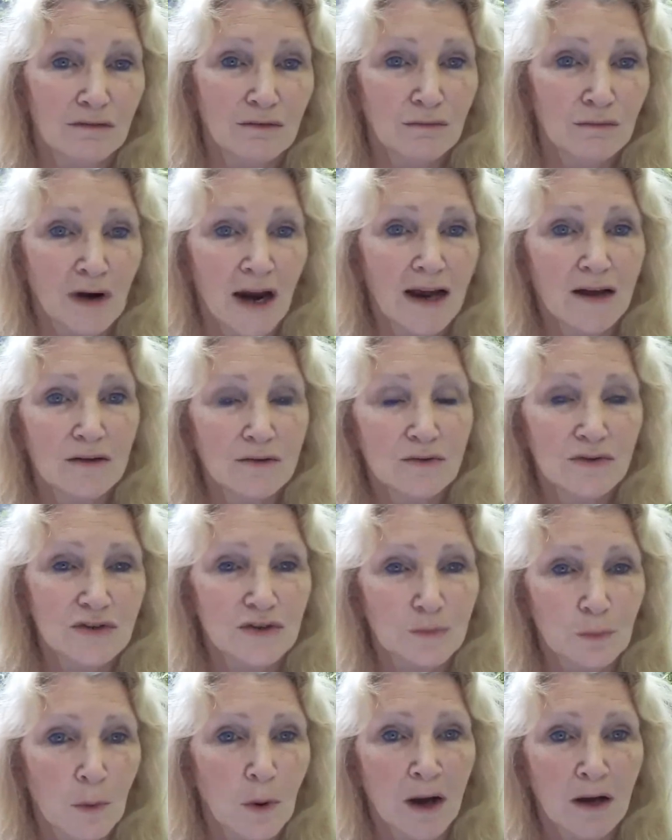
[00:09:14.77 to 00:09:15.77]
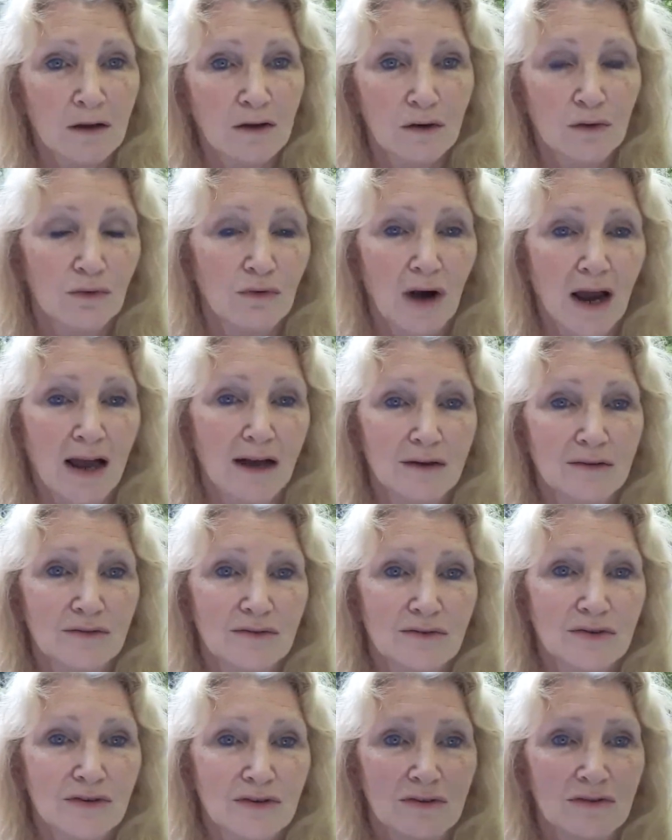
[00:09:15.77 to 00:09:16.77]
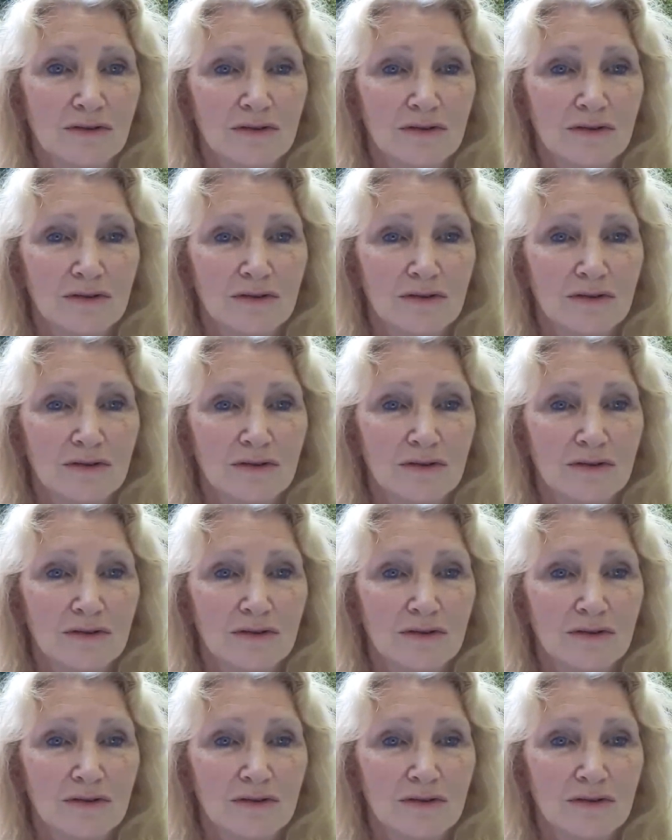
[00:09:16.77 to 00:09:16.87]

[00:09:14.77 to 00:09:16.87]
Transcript: round, swung round